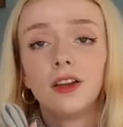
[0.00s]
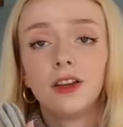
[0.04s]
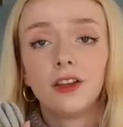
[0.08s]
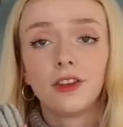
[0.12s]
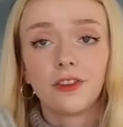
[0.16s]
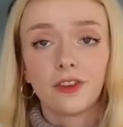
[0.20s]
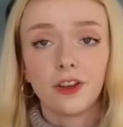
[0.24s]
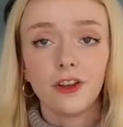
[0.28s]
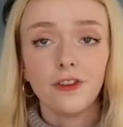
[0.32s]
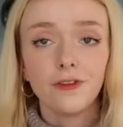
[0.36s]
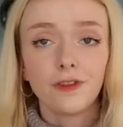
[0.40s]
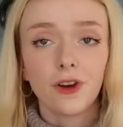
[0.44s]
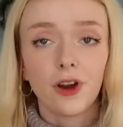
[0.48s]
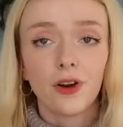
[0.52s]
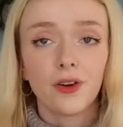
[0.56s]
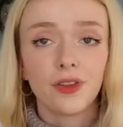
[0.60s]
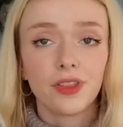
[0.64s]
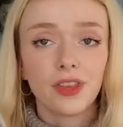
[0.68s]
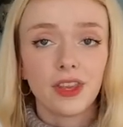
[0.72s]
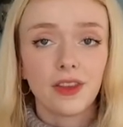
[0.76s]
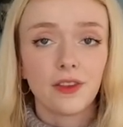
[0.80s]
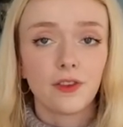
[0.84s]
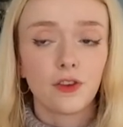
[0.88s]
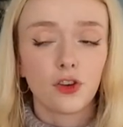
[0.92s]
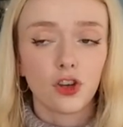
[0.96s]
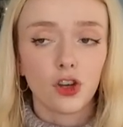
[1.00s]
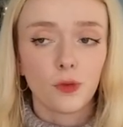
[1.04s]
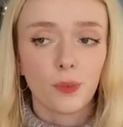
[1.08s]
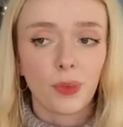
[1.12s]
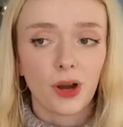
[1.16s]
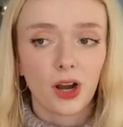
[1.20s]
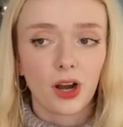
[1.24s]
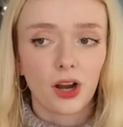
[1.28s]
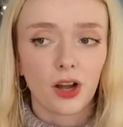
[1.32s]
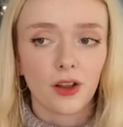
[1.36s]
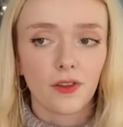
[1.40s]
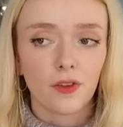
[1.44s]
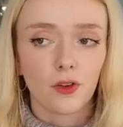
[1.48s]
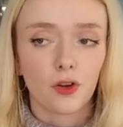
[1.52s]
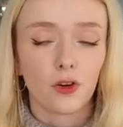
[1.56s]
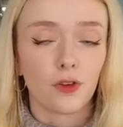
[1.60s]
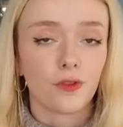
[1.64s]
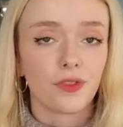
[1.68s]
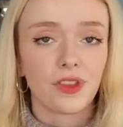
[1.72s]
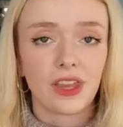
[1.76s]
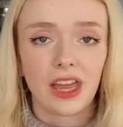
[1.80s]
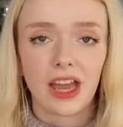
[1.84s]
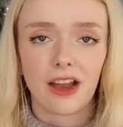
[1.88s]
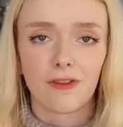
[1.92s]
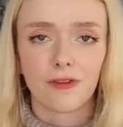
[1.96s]
So far in these two parts
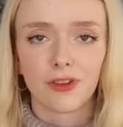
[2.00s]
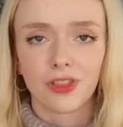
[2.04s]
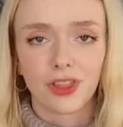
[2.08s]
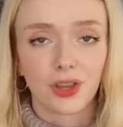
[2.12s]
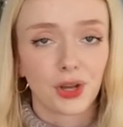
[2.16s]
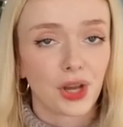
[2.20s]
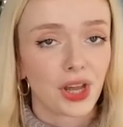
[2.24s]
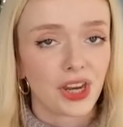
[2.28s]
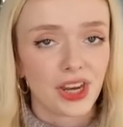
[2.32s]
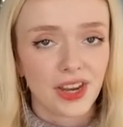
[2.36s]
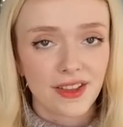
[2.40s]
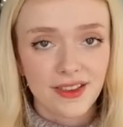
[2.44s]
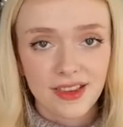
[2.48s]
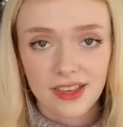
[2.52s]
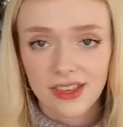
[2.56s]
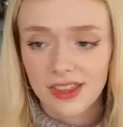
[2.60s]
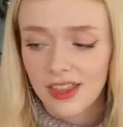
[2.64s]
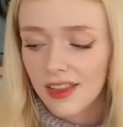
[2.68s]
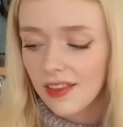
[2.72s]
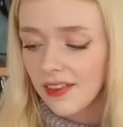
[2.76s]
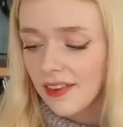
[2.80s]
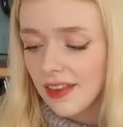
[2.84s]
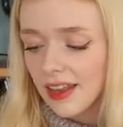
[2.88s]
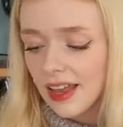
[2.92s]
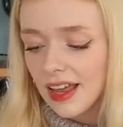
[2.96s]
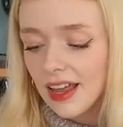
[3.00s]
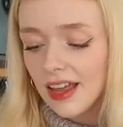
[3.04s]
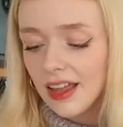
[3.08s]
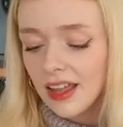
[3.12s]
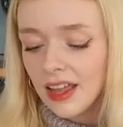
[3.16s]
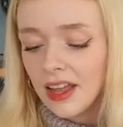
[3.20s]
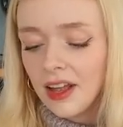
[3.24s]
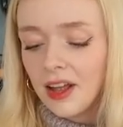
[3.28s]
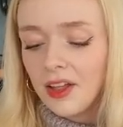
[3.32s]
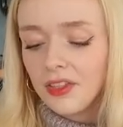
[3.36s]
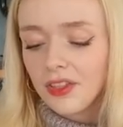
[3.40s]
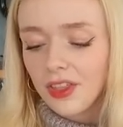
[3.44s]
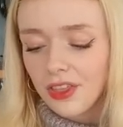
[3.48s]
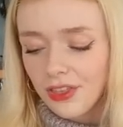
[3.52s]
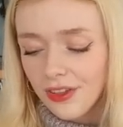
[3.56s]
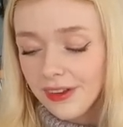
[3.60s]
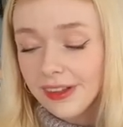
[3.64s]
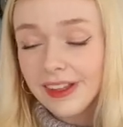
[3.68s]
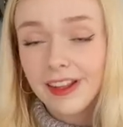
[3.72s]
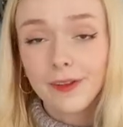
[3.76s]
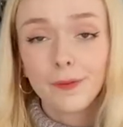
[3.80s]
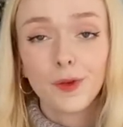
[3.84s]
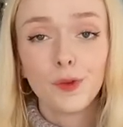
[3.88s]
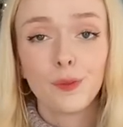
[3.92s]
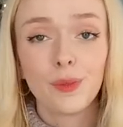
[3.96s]
of the Everything I Knitted this year, the
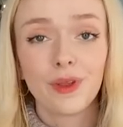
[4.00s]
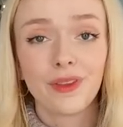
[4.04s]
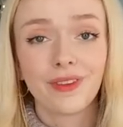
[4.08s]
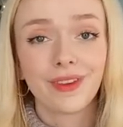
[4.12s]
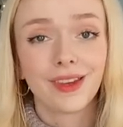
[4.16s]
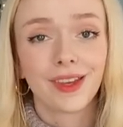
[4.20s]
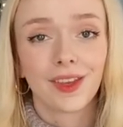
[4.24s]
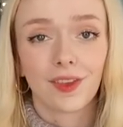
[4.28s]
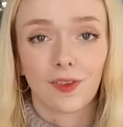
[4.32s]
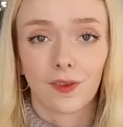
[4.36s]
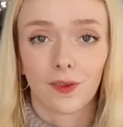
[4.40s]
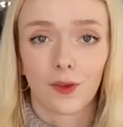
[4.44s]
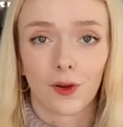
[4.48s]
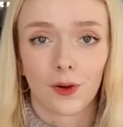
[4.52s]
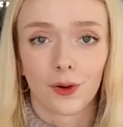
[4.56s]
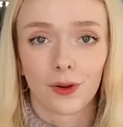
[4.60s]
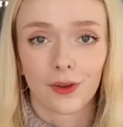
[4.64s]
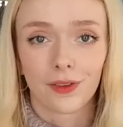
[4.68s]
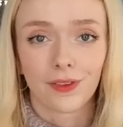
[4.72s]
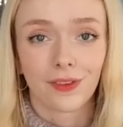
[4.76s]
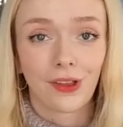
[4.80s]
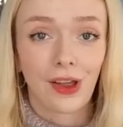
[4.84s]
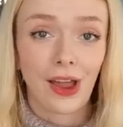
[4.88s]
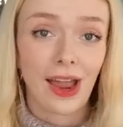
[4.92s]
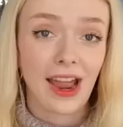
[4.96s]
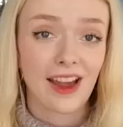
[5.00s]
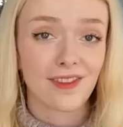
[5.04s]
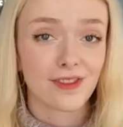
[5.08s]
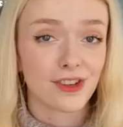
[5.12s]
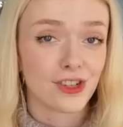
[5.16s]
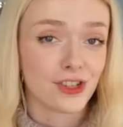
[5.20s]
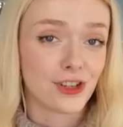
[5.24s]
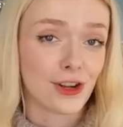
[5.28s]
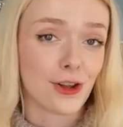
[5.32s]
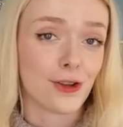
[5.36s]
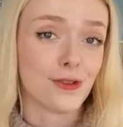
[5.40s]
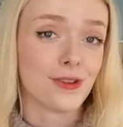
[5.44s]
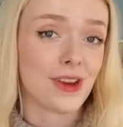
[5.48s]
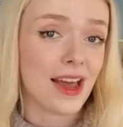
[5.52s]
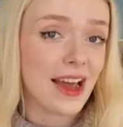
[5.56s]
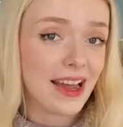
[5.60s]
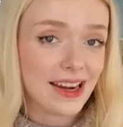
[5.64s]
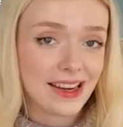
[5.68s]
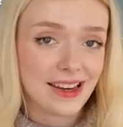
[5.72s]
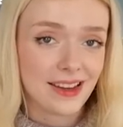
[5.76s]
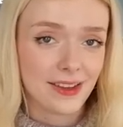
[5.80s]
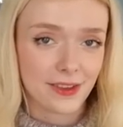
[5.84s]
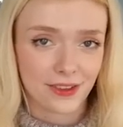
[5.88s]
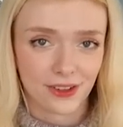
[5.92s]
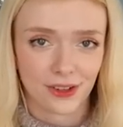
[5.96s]
thing that's been missing is socks. I haven't showed
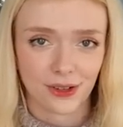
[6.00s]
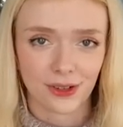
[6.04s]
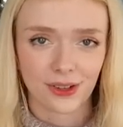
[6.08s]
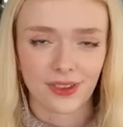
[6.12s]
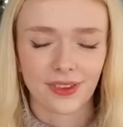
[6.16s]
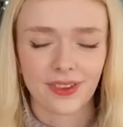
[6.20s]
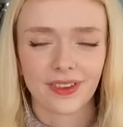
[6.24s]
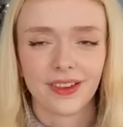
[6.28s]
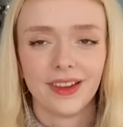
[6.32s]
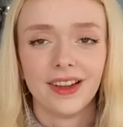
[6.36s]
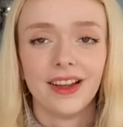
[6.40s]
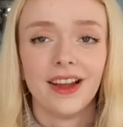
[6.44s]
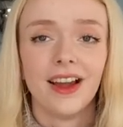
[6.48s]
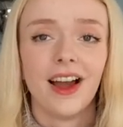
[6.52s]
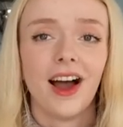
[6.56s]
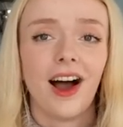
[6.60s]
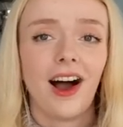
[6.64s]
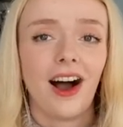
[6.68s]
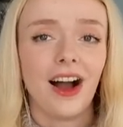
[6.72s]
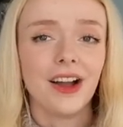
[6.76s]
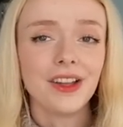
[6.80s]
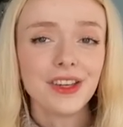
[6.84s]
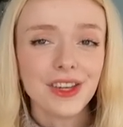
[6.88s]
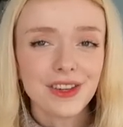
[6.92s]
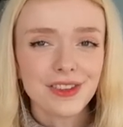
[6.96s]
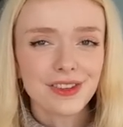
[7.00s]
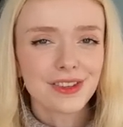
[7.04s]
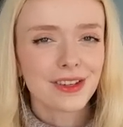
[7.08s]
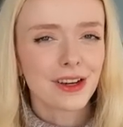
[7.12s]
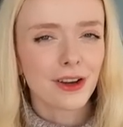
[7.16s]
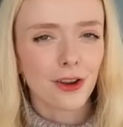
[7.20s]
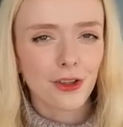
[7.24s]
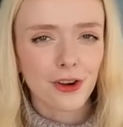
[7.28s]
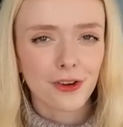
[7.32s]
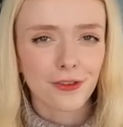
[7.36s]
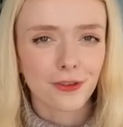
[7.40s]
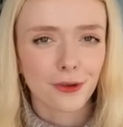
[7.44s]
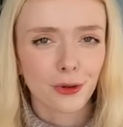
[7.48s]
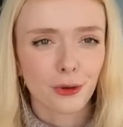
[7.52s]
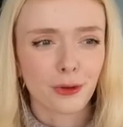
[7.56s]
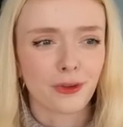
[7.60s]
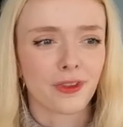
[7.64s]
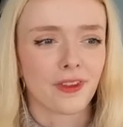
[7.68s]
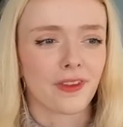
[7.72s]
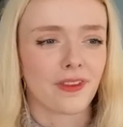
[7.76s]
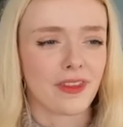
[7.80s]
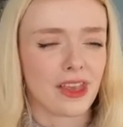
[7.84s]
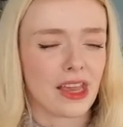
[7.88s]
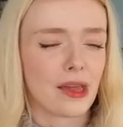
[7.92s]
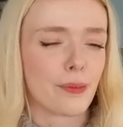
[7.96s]
any socks. I knitted a lot of socks
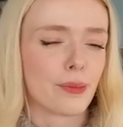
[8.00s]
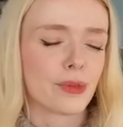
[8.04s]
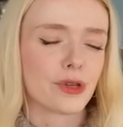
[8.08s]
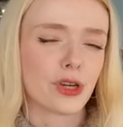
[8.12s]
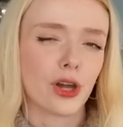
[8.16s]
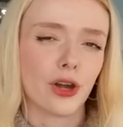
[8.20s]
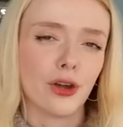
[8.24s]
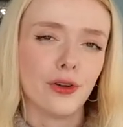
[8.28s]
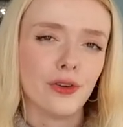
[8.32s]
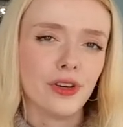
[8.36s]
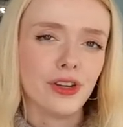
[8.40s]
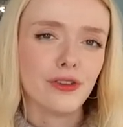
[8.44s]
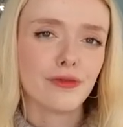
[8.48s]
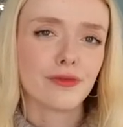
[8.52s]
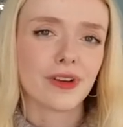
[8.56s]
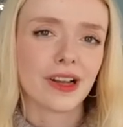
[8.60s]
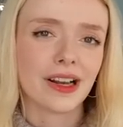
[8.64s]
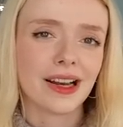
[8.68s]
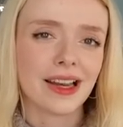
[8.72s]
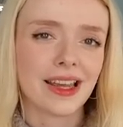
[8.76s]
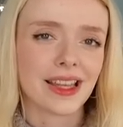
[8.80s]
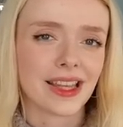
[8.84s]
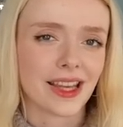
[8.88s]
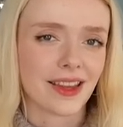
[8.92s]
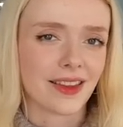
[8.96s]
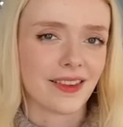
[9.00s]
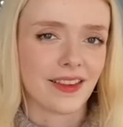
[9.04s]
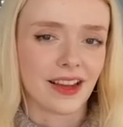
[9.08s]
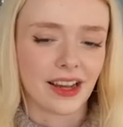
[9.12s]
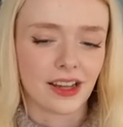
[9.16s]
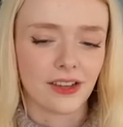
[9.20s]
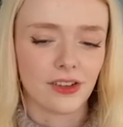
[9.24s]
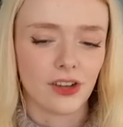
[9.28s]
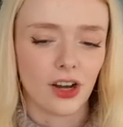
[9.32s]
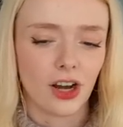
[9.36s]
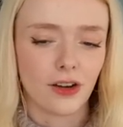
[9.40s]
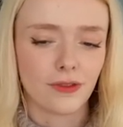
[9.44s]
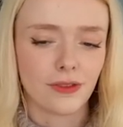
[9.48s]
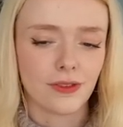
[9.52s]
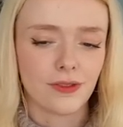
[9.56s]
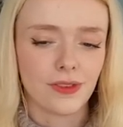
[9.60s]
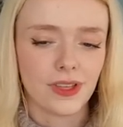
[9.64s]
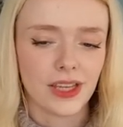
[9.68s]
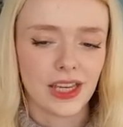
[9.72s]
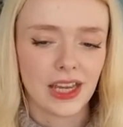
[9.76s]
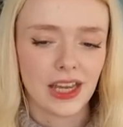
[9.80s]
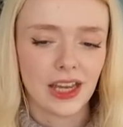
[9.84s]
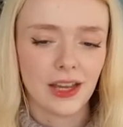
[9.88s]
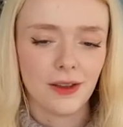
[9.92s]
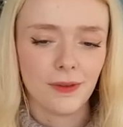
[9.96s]
this year, but only really in the second half of
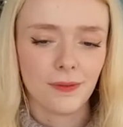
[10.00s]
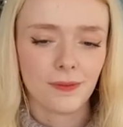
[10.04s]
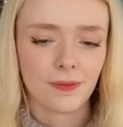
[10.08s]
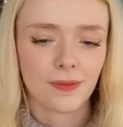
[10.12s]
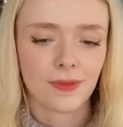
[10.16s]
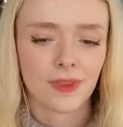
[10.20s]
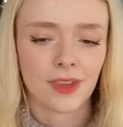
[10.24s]
the year.